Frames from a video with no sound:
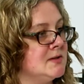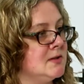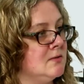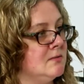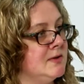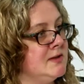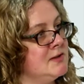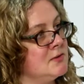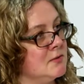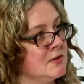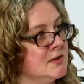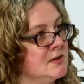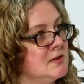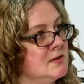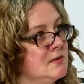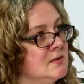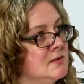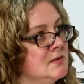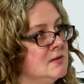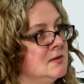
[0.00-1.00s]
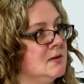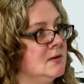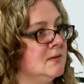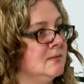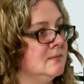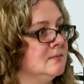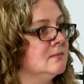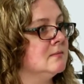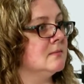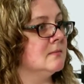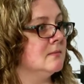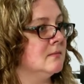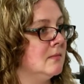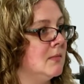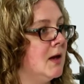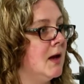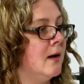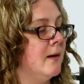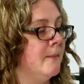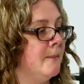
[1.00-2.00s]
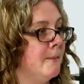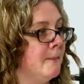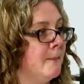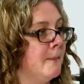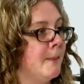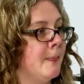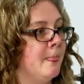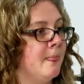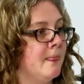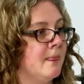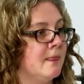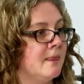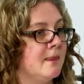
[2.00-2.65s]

a trusted resource. So yeah, absolutely.